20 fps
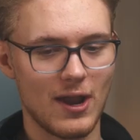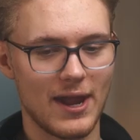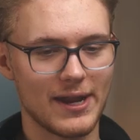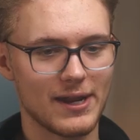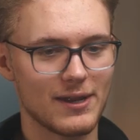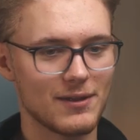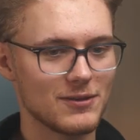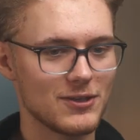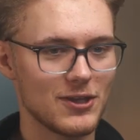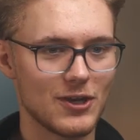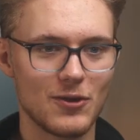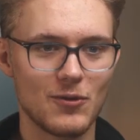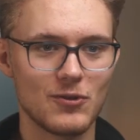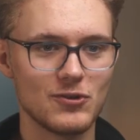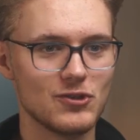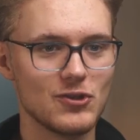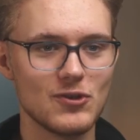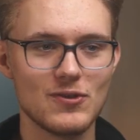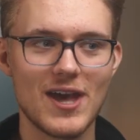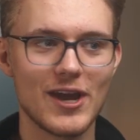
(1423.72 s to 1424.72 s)
like,
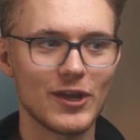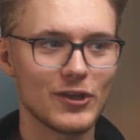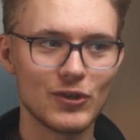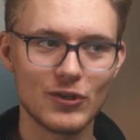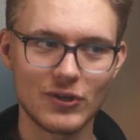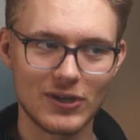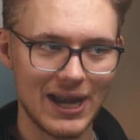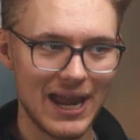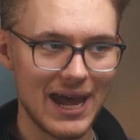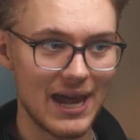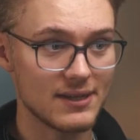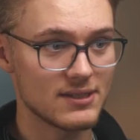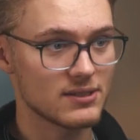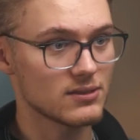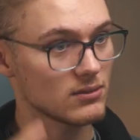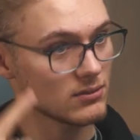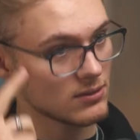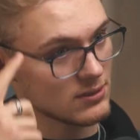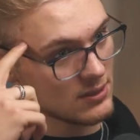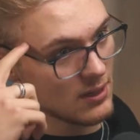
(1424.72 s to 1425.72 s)
do their Google
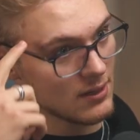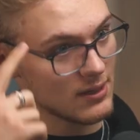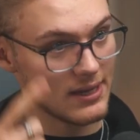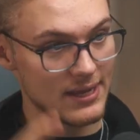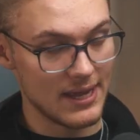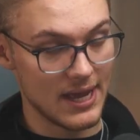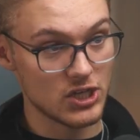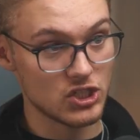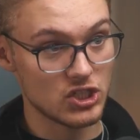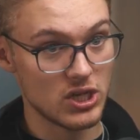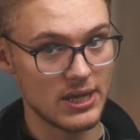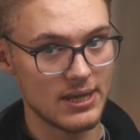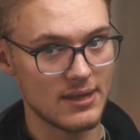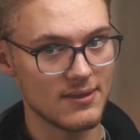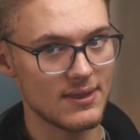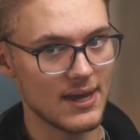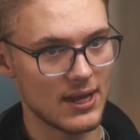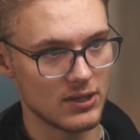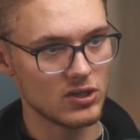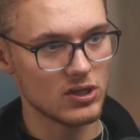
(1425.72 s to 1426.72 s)
ads, suddenly
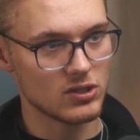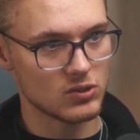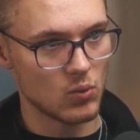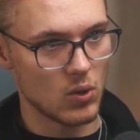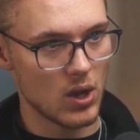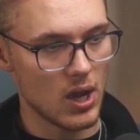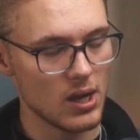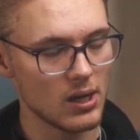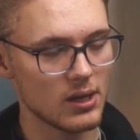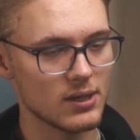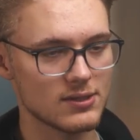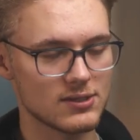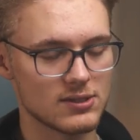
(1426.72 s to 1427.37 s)
actually that does work.